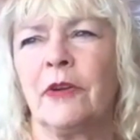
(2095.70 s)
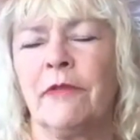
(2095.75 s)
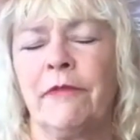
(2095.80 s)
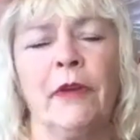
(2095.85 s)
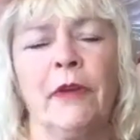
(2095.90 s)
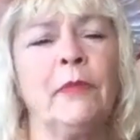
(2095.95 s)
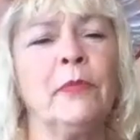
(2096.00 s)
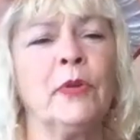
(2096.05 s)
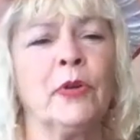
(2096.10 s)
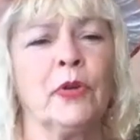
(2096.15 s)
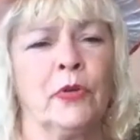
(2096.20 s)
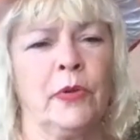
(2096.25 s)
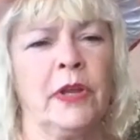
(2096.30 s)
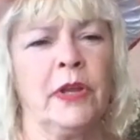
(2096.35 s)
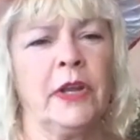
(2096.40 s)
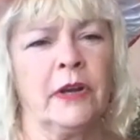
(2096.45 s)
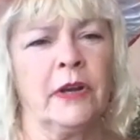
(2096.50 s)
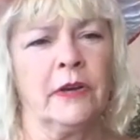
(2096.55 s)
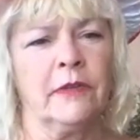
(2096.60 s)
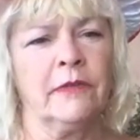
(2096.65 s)
film crew
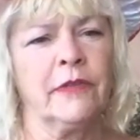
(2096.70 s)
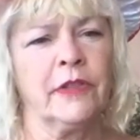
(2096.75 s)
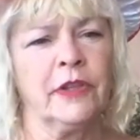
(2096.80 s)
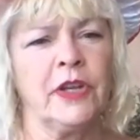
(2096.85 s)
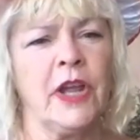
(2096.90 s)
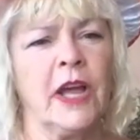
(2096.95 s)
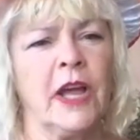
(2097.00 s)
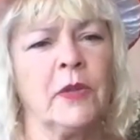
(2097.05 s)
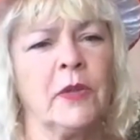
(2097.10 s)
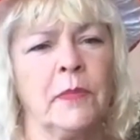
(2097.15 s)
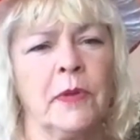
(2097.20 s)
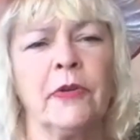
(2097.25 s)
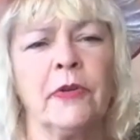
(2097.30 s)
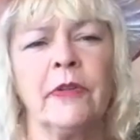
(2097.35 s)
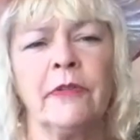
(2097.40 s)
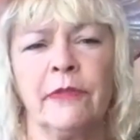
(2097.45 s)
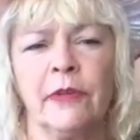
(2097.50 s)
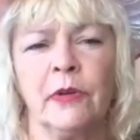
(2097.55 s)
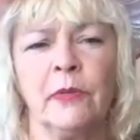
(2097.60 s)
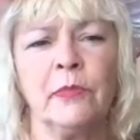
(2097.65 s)
here for the
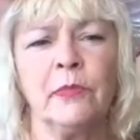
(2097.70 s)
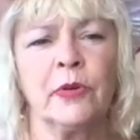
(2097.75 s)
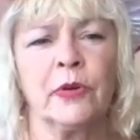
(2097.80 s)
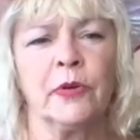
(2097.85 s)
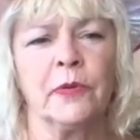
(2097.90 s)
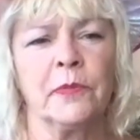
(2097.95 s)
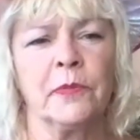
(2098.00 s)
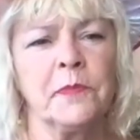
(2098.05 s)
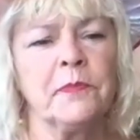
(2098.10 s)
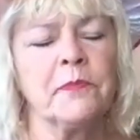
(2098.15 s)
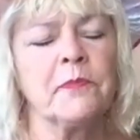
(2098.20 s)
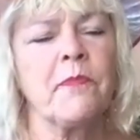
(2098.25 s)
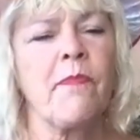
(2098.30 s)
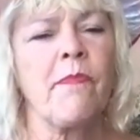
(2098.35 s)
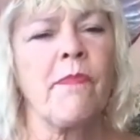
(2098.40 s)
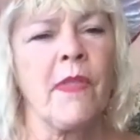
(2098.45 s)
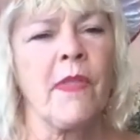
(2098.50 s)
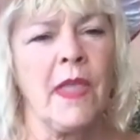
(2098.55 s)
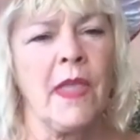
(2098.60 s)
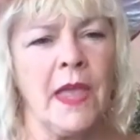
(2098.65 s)
documentary film crew.
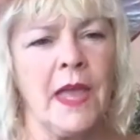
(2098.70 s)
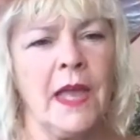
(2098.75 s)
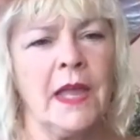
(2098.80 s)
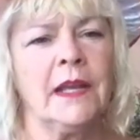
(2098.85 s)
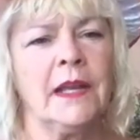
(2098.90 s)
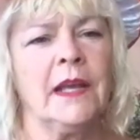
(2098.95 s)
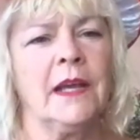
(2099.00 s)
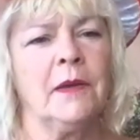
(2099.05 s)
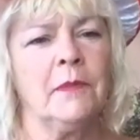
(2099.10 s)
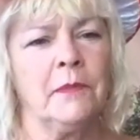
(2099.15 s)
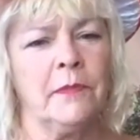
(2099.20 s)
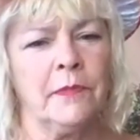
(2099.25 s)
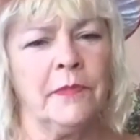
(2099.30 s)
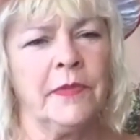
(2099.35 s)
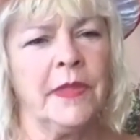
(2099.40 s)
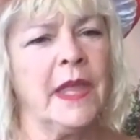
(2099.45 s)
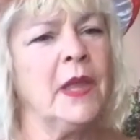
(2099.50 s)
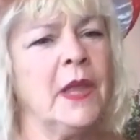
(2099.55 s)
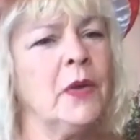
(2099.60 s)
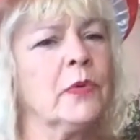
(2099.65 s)
And
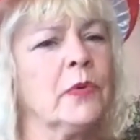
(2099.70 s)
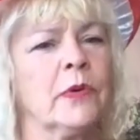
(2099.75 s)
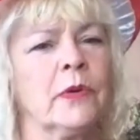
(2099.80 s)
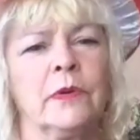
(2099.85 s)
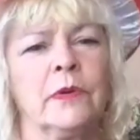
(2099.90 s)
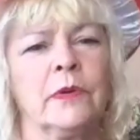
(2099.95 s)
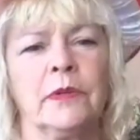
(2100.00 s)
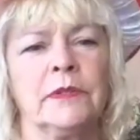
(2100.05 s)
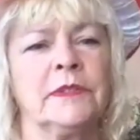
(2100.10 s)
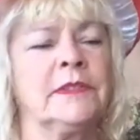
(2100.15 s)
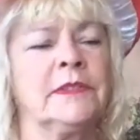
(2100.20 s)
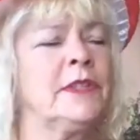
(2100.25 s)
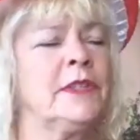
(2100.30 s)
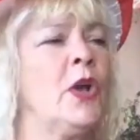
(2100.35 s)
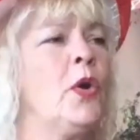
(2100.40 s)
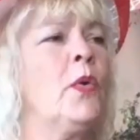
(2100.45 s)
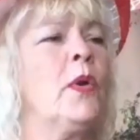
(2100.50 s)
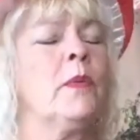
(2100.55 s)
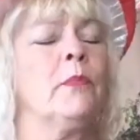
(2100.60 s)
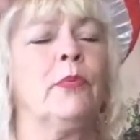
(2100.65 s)
they were so